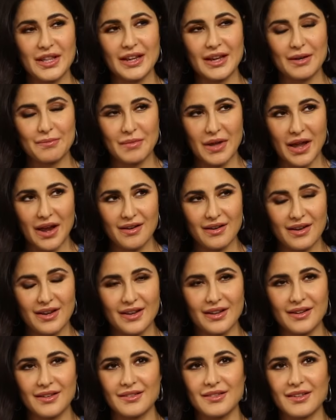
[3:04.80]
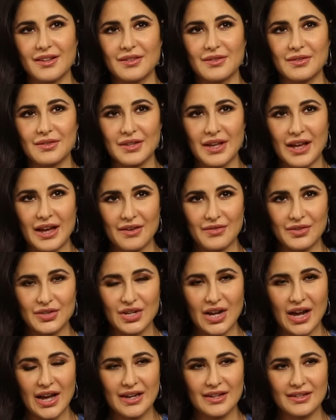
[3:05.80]
they get married, you know, they have a
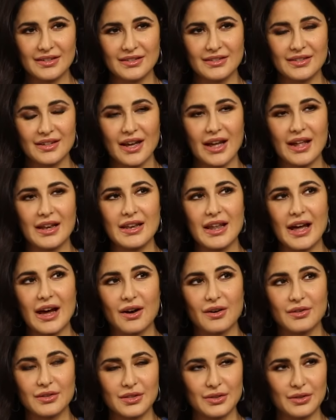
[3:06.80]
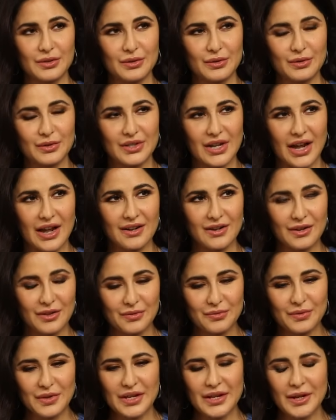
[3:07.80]
child, and now to Tiger
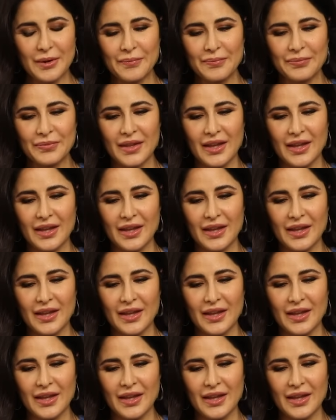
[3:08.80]
3.